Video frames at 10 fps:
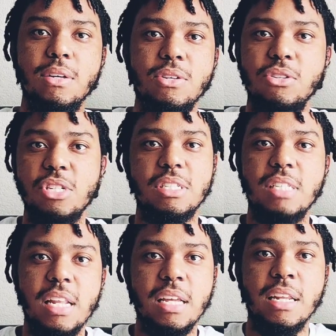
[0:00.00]
you're just
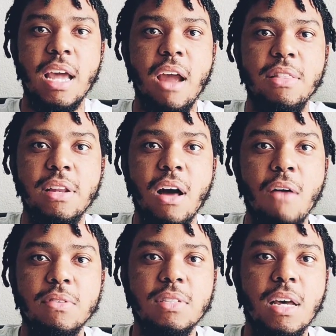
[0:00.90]
sitting there and then all
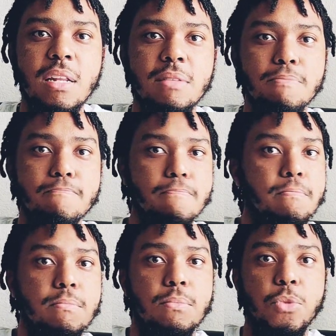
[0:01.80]
of a sudden
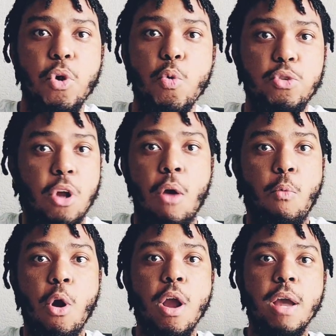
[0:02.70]
you'll start
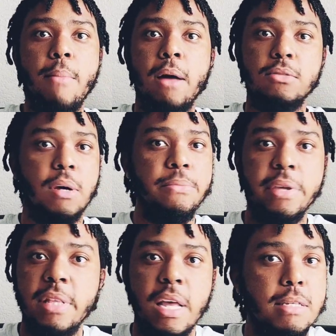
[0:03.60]
worrying about something
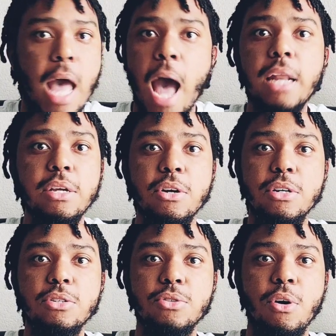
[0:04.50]
that's out of your
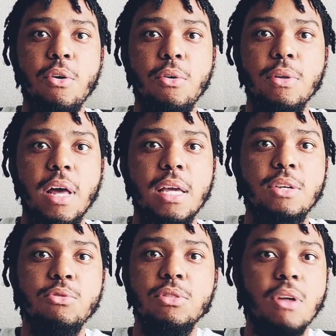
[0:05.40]
control. Like
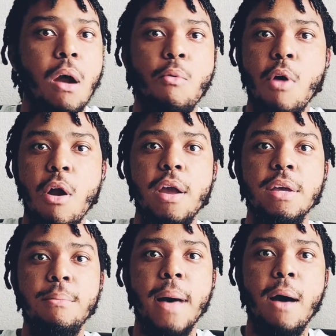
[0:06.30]
you start worrying
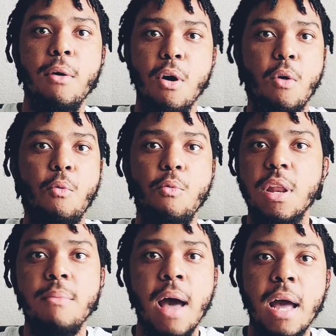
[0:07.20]
about, when
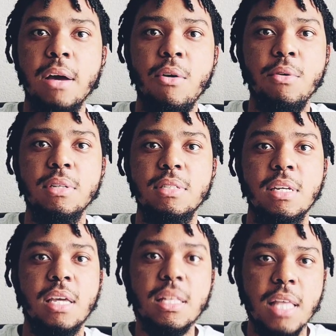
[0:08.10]
am I going to
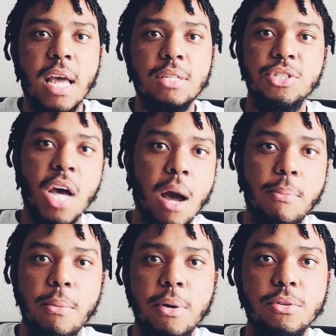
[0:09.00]
get that job
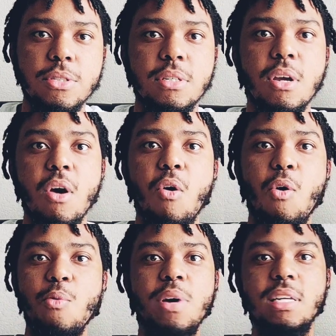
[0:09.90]
promotion?
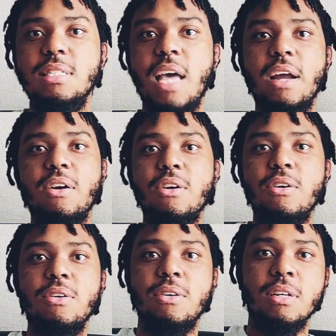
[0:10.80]
Or when is that girl
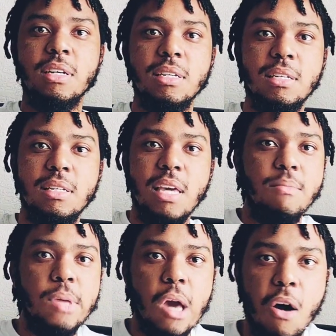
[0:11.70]
going to get
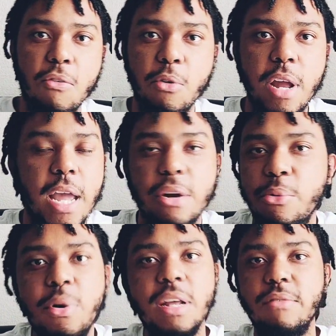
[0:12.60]
me off red? Or
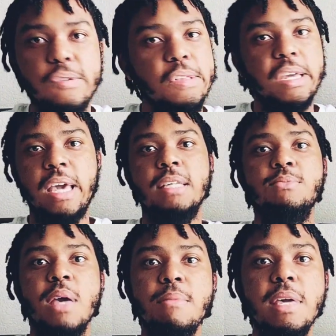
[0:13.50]
whatever the case
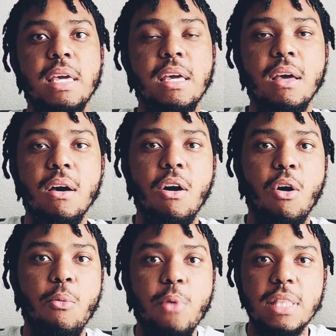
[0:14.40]
may be
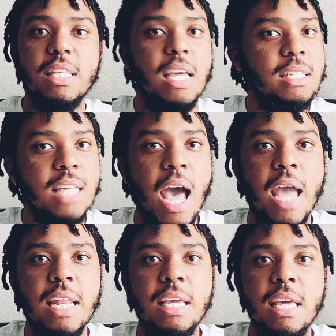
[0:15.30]
on what the
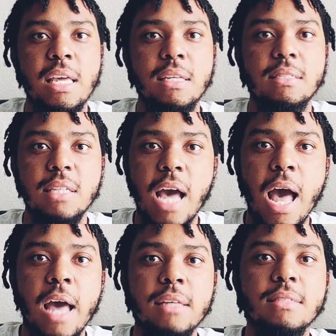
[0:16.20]
anxiety is.
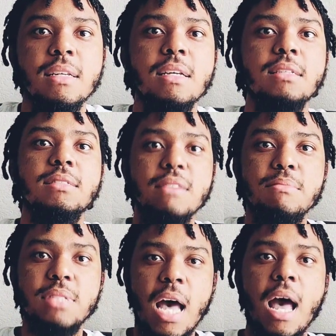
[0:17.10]
Guys,
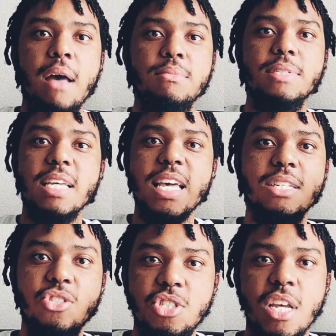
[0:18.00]
sometimes it
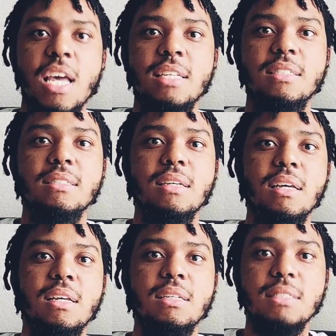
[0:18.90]
just
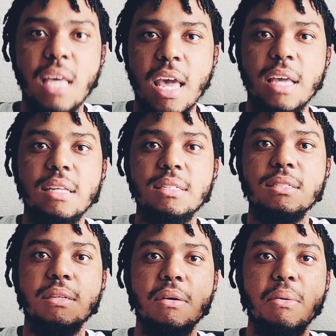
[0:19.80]
takes
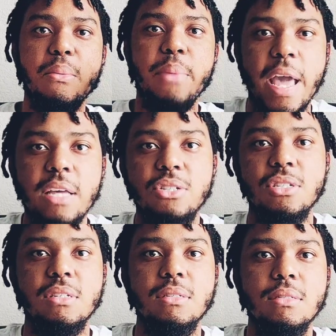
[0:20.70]
patience.